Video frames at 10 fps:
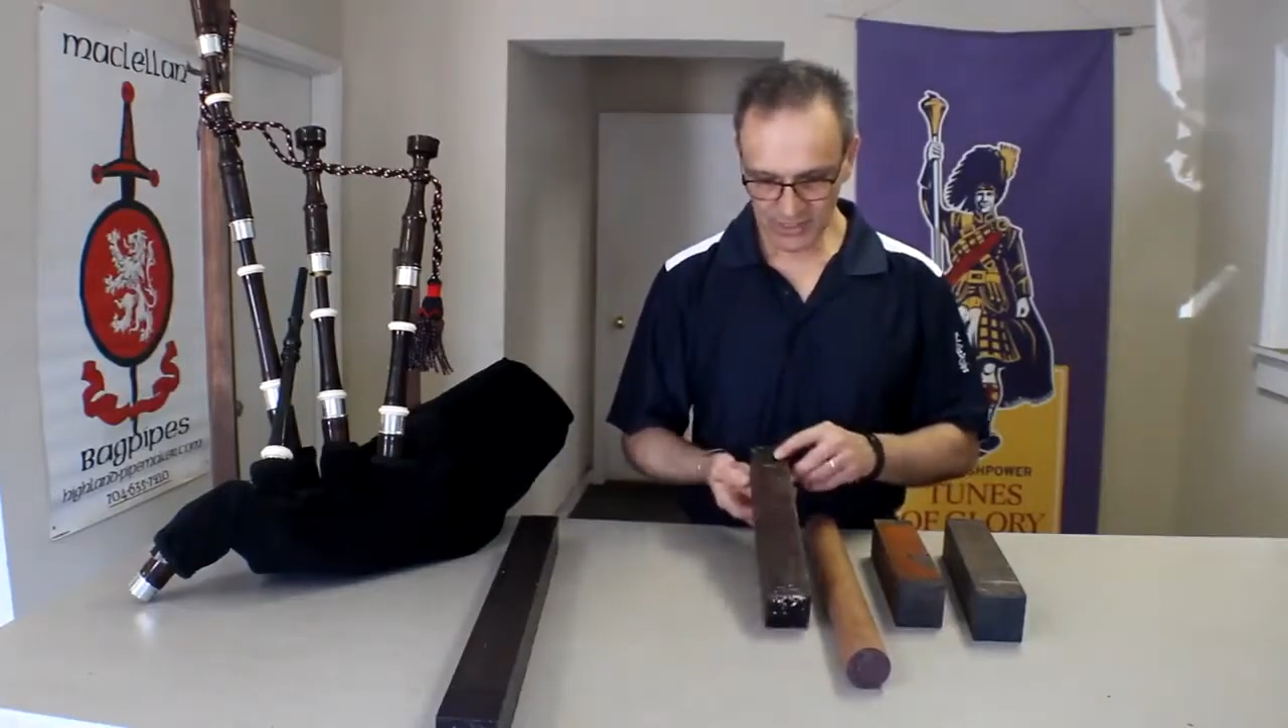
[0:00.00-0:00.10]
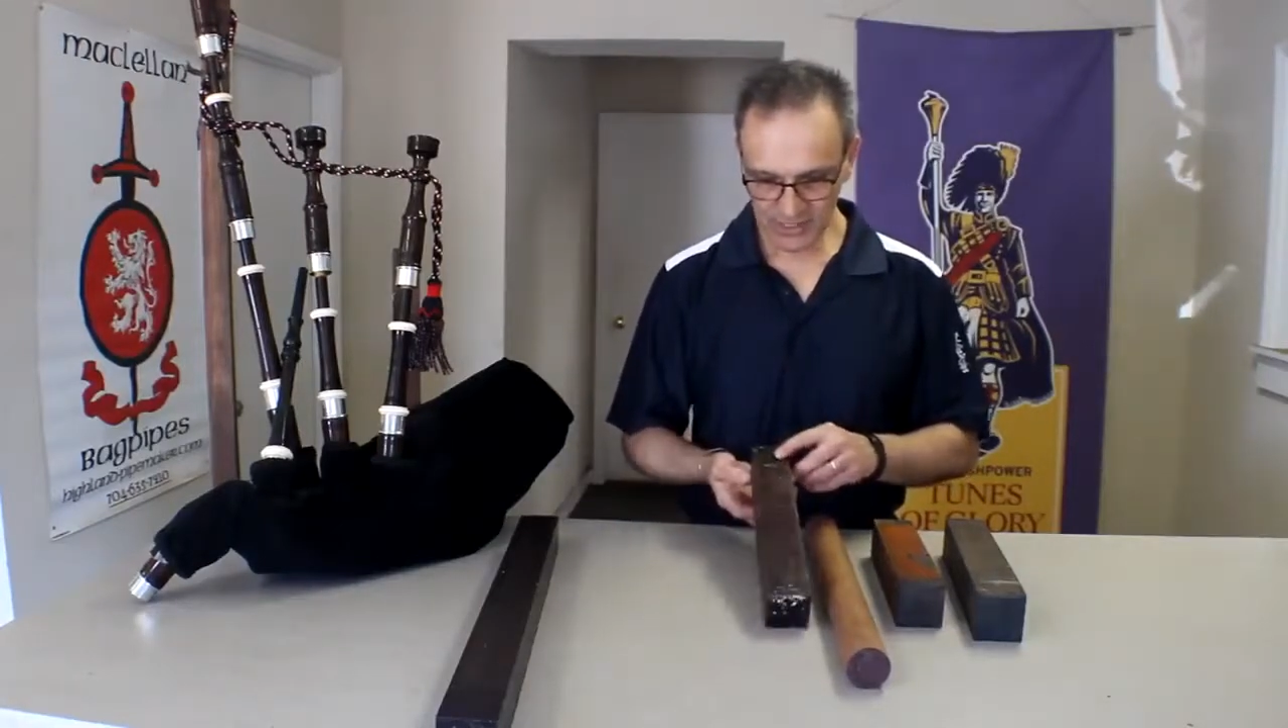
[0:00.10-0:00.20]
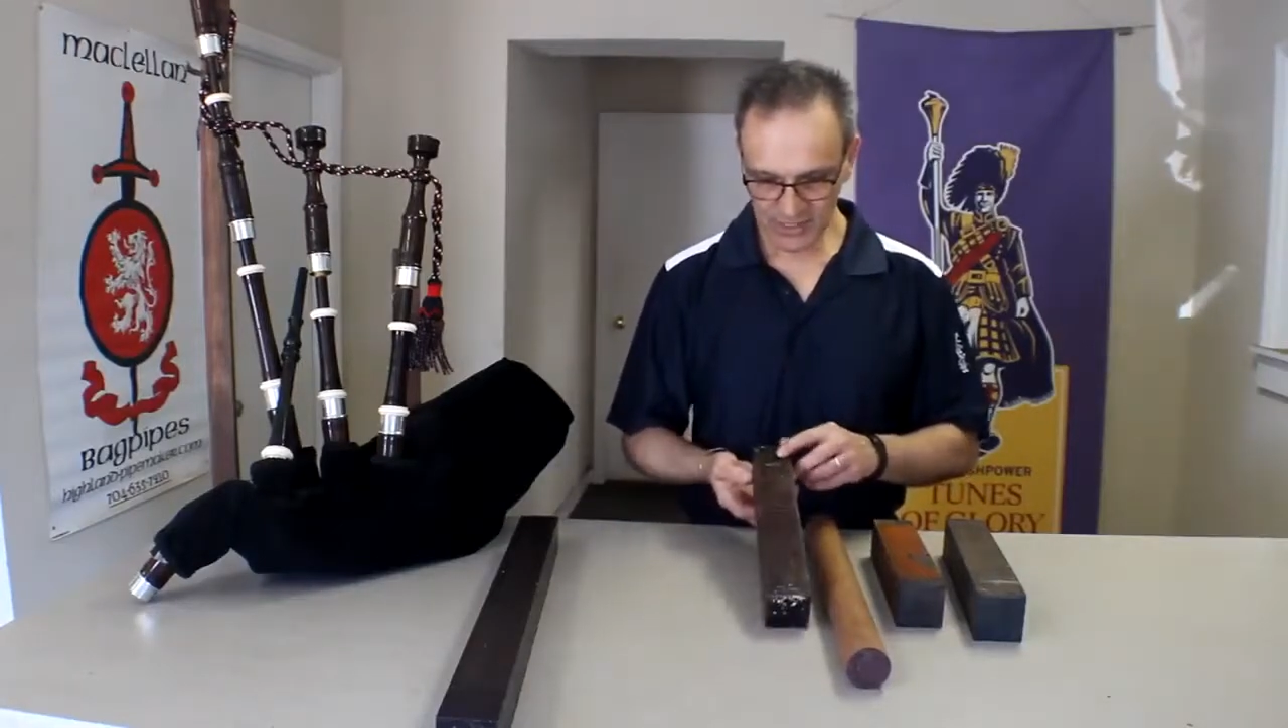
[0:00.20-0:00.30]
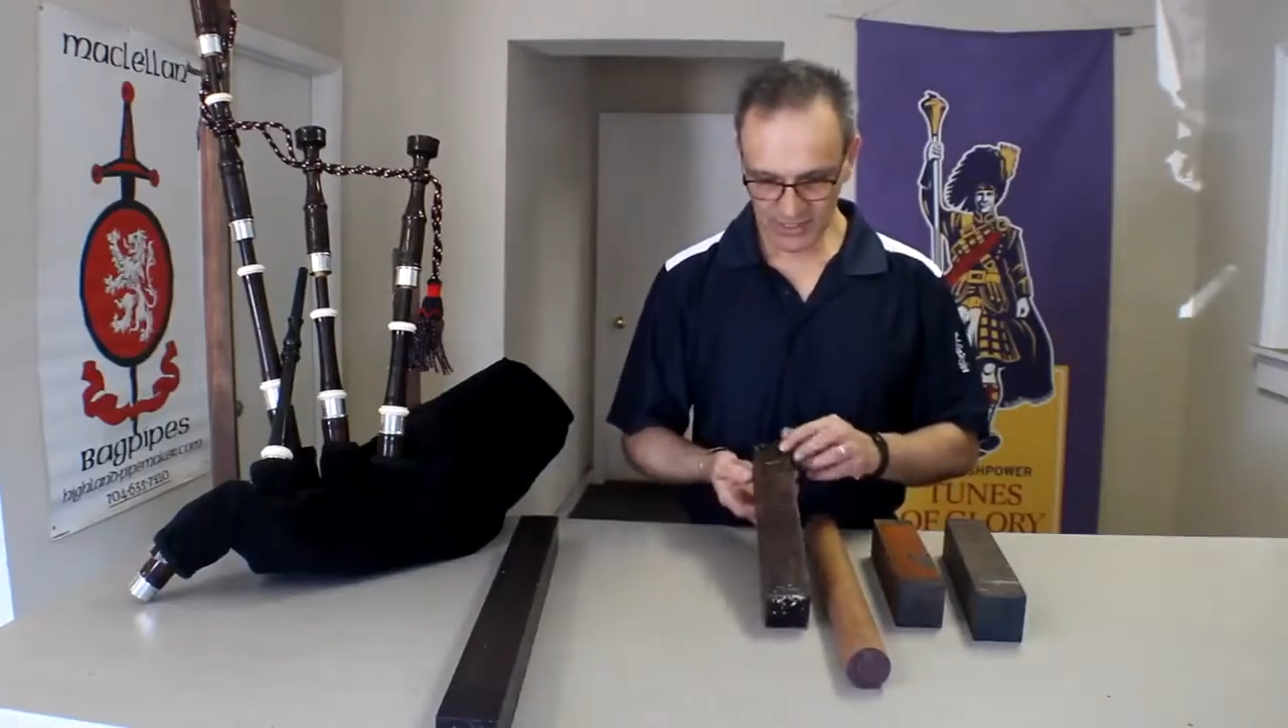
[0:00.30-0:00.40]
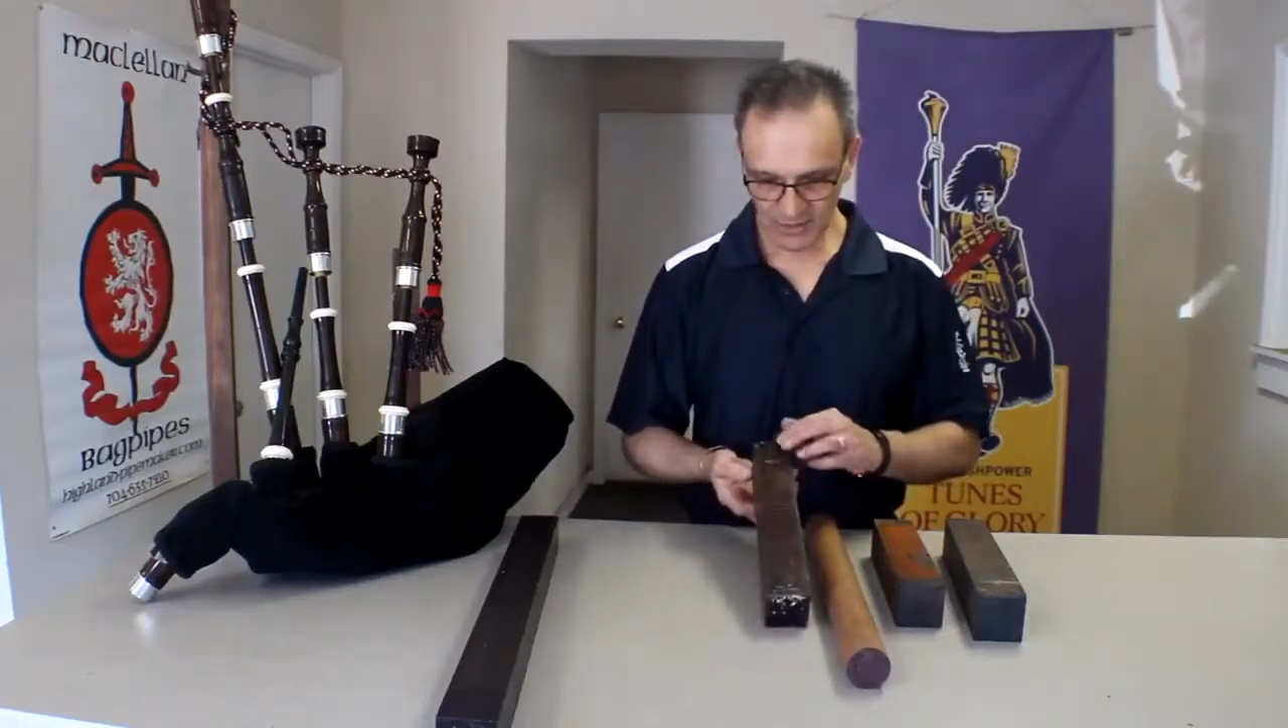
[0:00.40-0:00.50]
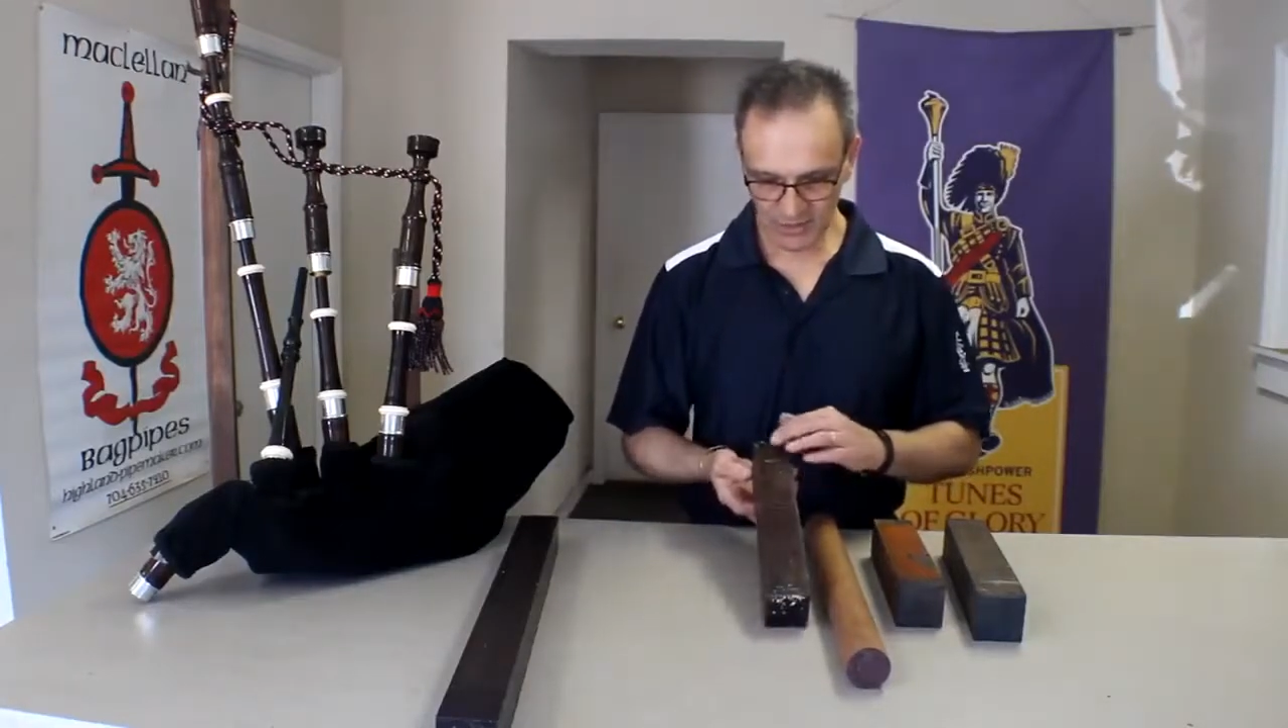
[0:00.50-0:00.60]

this